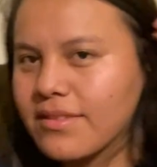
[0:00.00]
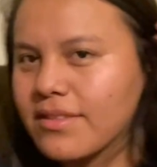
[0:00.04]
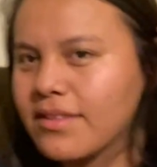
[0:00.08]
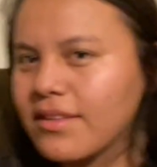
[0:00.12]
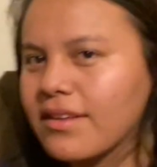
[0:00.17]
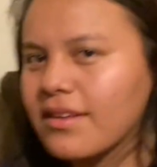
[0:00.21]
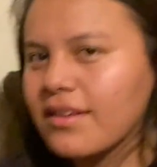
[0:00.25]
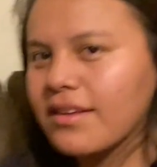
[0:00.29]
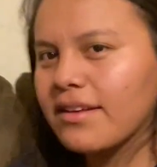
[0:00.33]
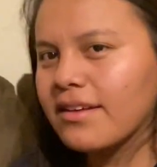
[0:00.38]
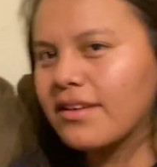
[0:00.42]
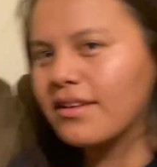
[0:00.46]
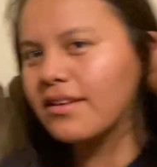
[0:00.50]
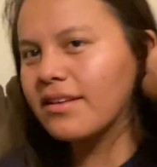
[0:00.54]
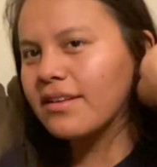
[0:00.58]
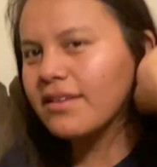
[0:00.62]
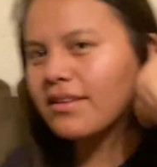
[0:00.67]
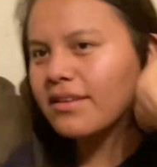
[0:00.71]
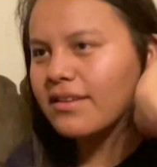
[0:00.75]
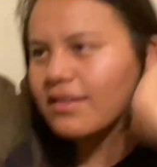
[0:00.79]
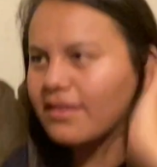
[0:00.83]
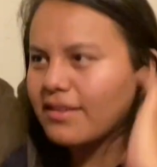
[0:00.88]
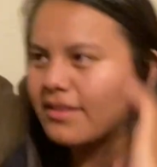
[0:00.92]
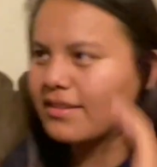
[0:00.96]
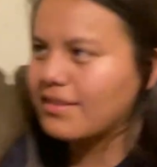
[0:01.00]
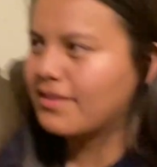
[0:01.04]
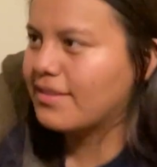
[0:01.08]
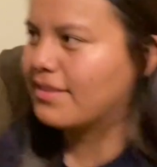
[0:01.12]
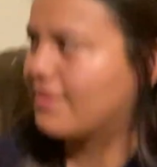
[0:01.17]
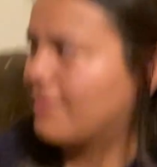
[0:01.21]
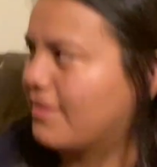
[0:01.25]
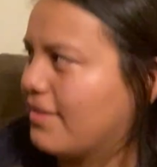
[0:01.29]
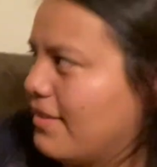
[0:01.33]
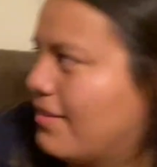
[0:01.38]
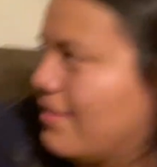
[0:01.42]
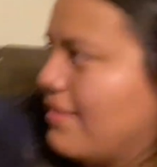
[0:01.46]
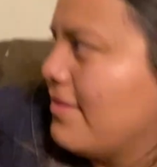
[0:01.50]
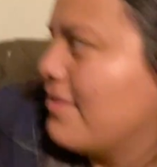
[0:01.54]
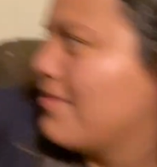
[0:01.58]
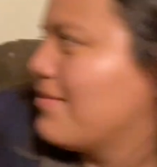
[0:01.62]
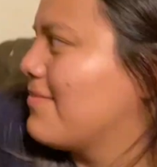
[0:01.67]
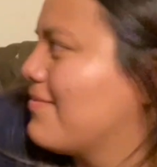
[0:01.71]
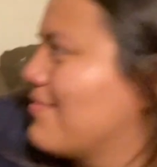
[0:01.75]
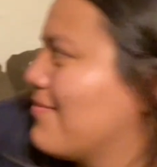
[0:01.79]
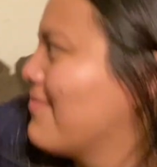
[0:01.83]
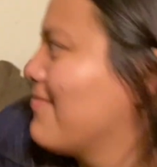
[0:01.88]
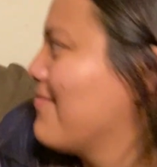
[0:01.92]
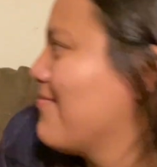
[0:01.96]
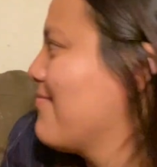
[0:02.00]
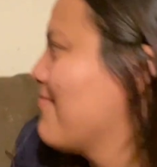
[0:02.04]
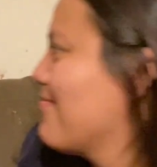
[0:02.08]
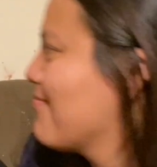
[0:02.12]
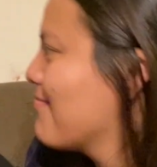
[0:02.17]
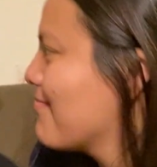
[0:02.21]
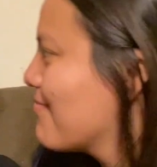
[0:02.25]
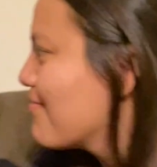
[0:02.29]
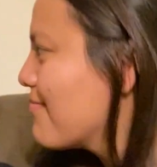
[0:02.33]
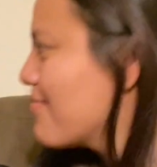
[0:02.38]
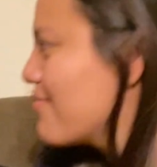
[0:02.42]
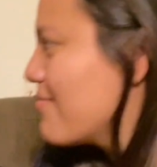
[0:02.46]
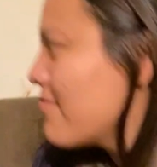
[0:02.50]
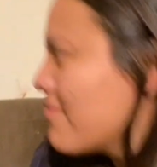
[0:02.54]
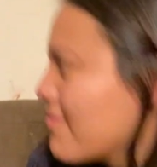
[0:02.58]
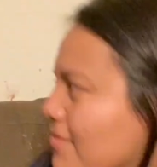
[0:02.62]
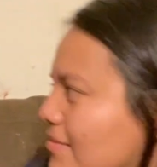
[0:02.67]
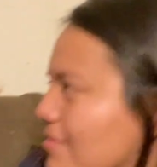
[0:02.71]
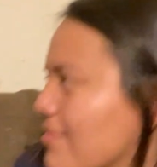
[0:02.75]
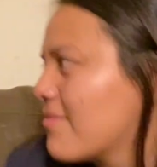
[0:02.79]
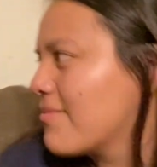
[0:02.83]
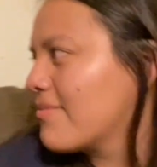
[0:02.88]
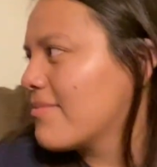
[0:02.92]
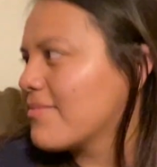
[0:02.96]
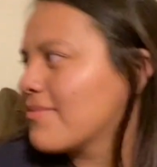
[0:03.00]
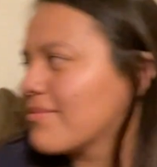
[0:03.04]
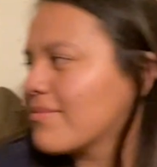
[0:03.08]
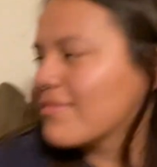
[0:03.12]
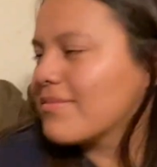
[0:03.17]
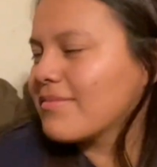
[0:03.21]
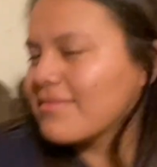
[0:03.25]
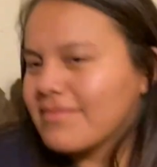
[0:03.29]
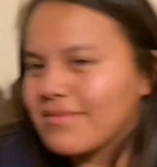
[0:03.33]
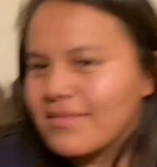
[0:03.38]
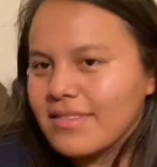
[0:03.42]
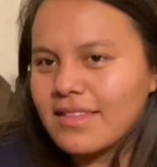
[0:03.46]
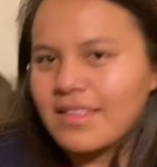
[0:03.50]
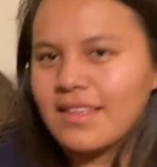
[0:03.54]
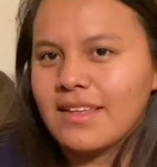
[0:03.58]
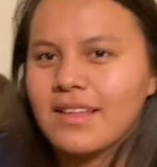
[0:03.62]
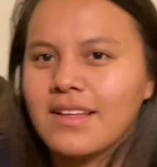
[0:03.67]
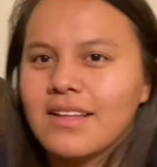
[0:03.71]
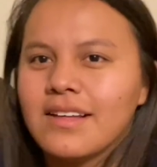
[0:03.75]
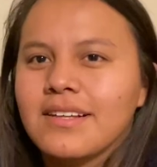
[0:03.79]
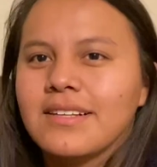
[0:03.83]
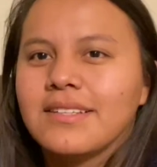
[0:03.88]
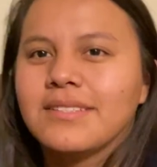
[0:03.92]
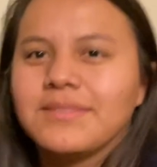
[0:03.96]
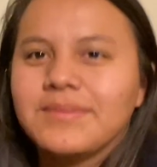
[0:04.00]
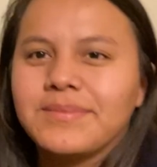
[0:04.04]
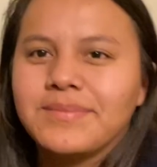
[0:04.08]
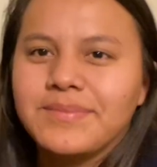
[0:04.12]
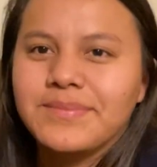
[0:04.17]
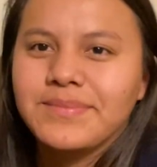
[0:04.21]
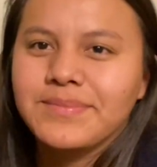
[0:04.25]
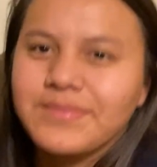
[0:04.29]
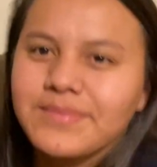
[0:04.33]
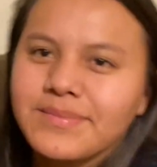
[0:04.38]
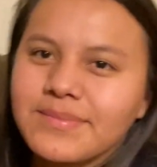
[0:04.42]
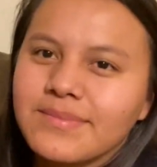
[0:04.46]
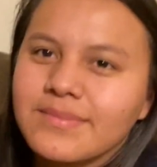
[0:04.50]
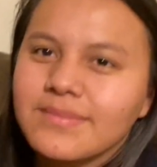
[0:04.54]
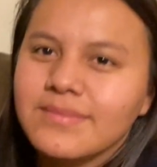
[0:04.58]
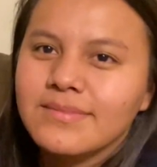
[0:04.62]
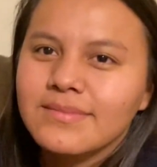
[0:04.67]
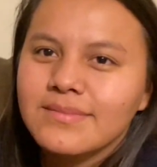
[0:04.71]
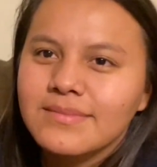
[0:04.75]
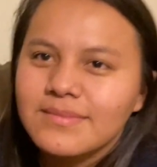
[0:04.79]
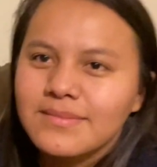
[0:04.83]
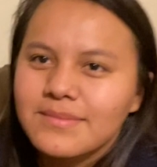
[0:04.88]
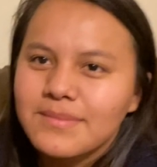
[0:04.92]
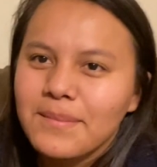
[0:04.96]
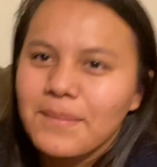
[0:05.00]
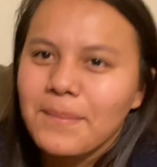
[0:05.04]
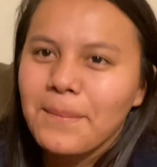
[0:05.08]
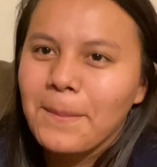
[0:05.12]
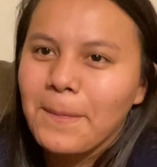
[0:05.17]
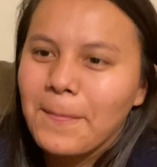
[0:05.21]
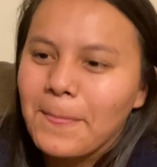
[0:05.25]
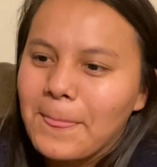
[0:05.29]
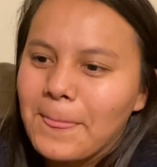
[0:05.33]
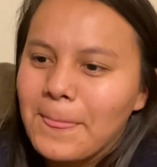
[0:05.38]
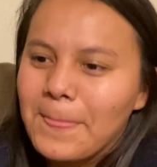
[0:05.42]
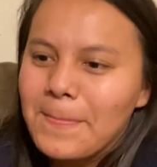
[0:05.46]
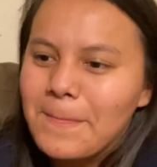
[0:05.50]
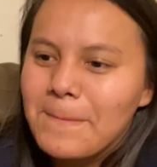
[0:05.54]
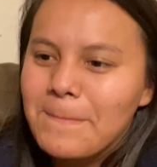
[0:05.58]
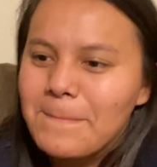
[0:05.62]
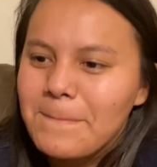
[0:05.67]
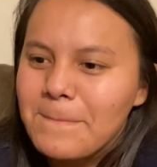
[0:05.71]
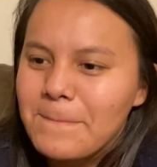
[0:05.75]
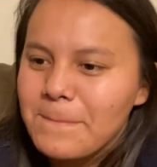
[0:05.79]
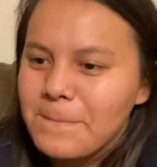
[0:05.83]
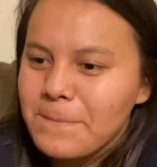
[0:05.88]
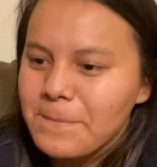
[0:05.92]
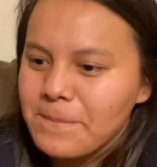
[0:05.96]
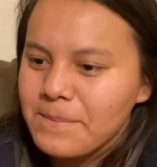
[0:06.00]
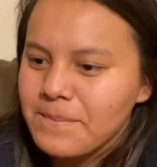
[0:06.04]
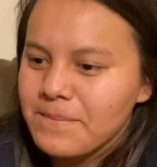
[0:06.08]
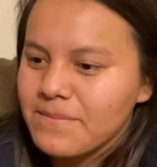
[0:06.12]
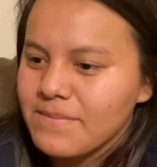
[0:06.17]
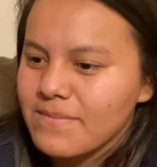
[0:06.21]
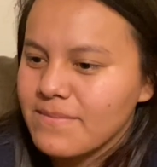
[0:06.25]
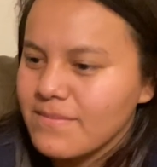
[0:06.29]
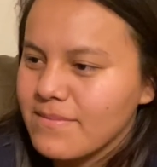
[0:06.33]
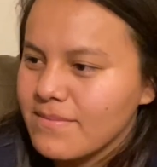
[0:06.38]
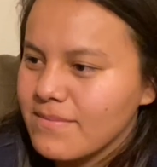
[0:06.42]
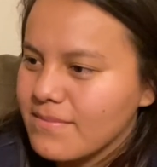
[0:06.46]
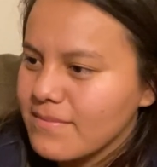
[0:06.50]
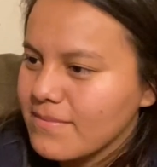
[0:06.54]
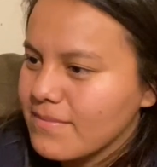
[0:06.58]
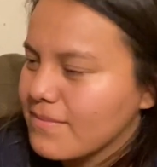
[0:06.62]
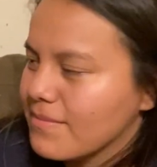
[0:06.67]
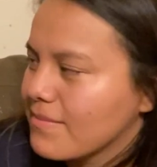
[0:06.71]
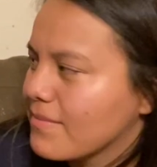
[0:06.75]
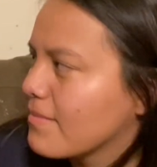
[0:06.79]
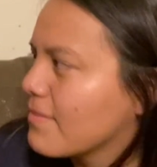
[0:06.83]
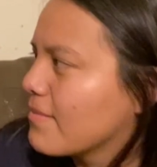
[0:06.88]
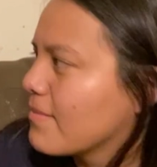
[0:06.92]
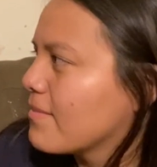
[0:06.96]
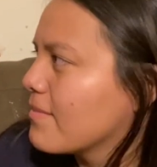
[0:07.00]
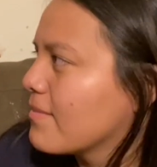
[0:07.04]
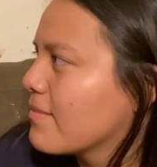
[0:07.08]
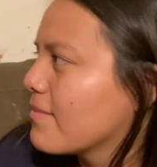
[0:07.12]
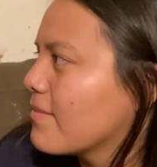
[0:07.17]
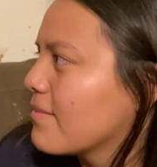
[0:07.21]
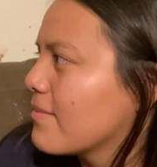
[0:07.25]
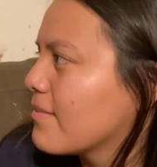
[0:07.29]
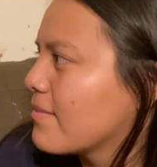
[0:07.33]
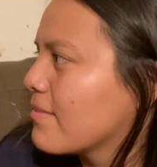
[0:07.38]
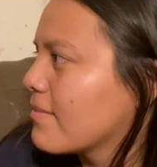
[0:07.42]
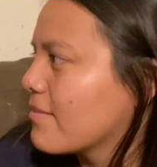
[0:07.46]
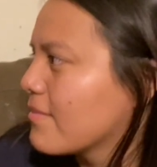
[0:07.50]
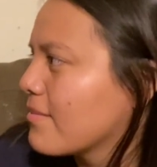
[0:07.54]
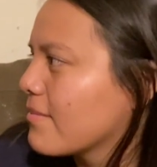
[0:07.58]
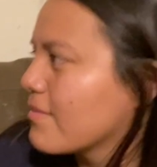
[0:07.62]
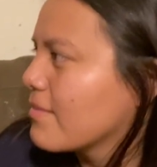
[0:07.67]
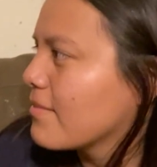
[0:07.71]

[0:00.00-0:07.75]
This person isn't speaking.